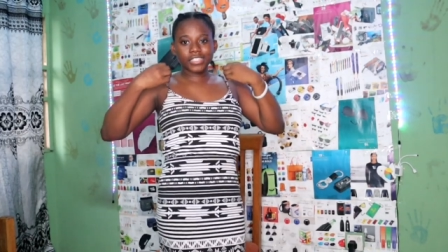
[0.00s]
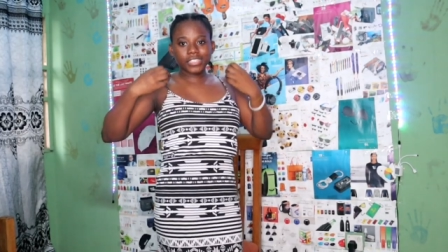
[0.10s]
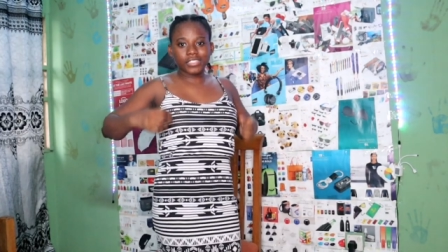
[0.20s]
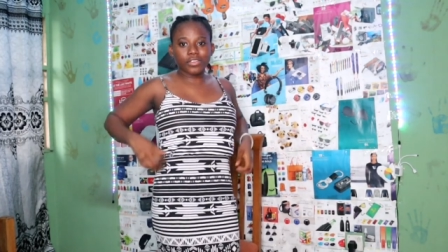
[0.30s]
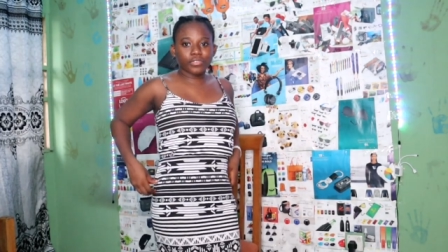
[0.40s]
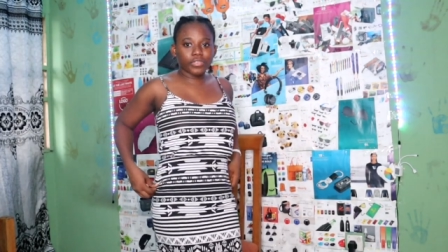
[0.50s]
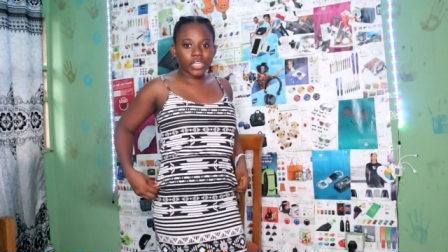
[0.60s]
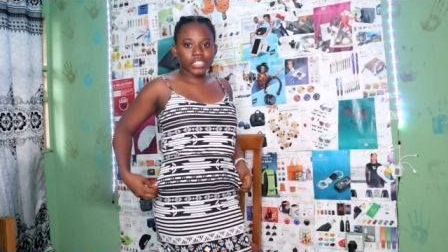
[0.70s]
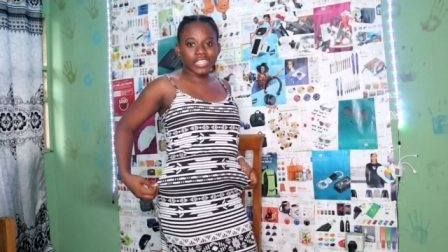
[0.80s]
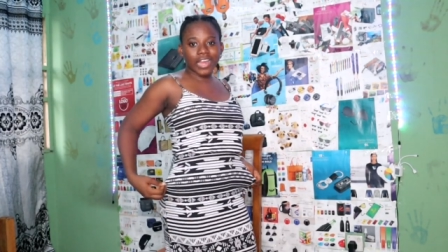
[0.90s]
this is the
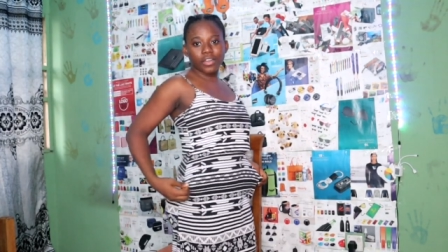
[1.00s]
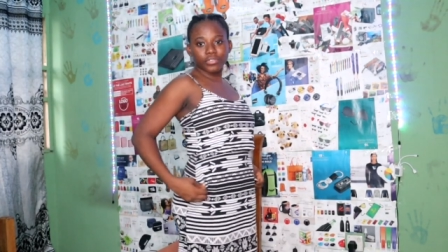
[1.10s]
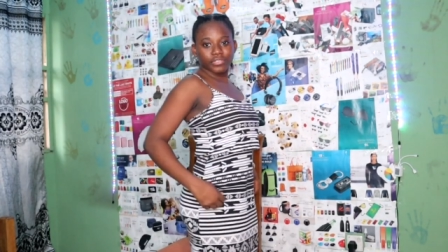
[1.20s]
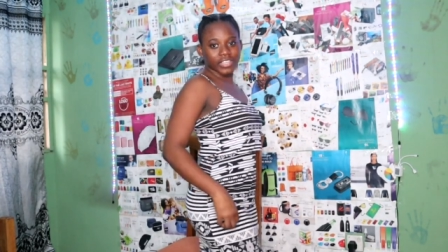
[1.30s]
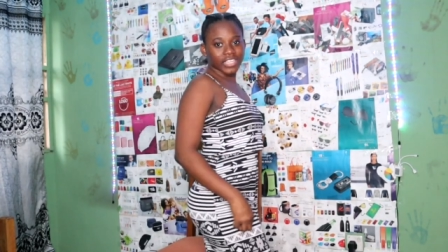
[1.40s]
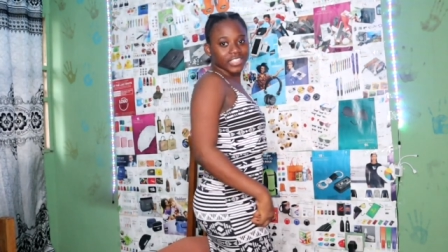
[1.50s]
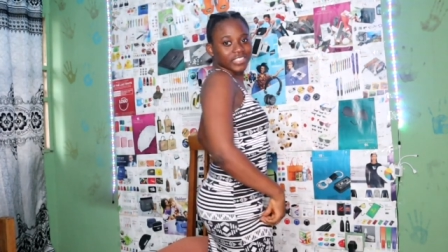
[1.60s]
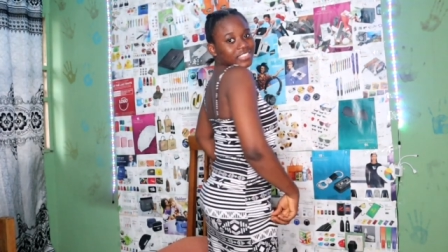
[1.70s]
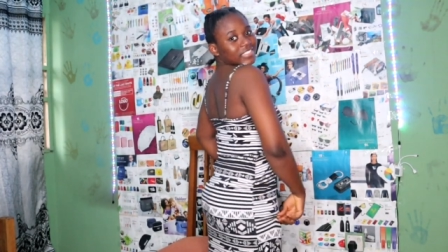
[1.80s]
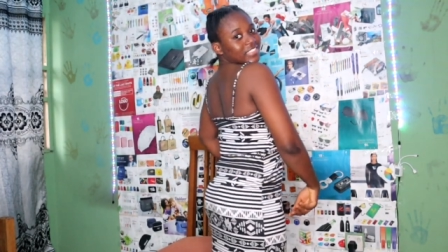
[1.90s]
first
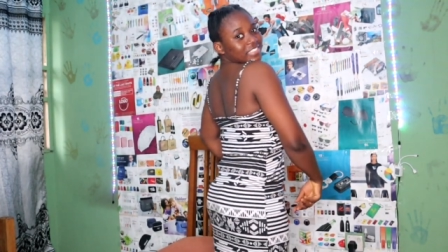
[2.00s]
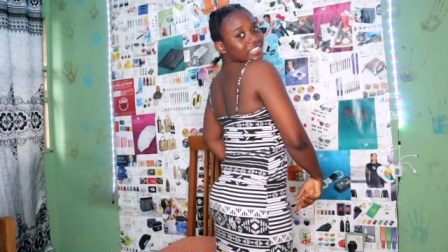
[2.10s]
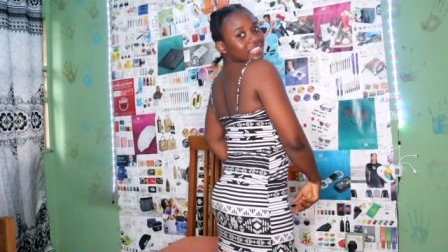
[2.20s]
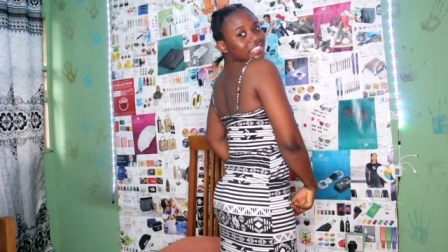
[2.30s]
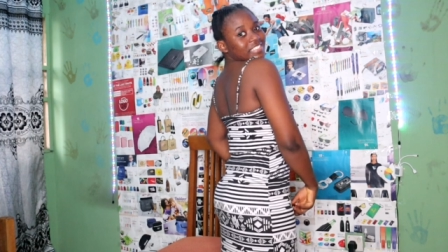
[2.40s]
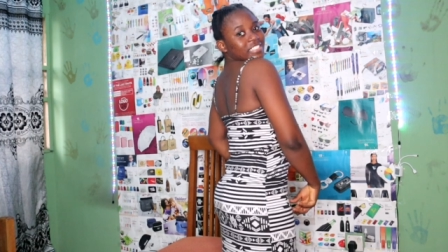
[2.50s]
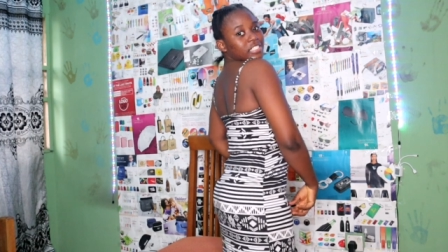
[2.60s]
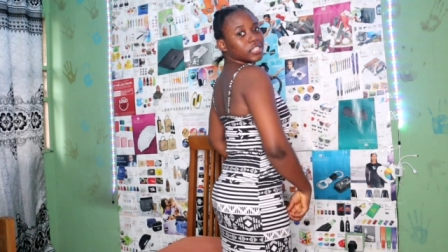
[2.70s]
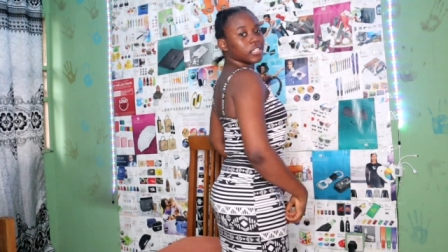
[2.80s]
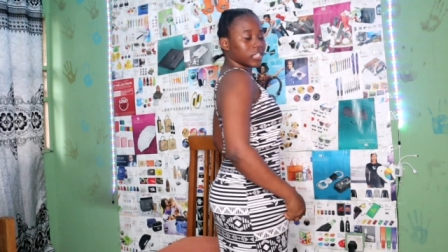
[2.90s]
outfit
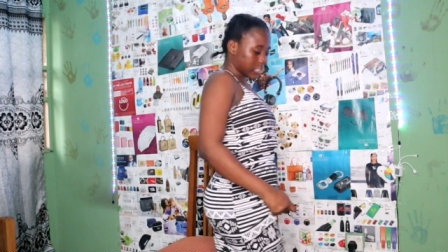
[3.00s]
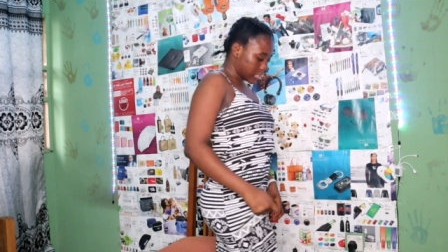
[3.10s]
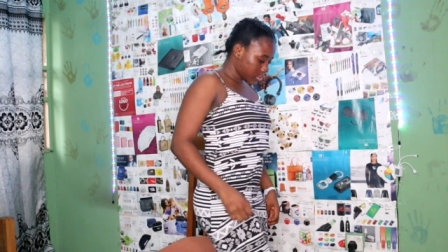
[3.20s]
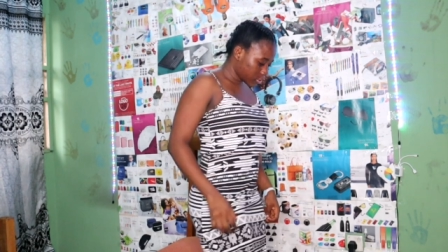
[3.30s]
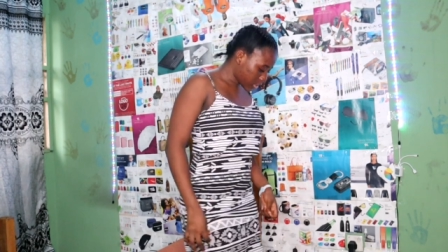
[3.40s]
it's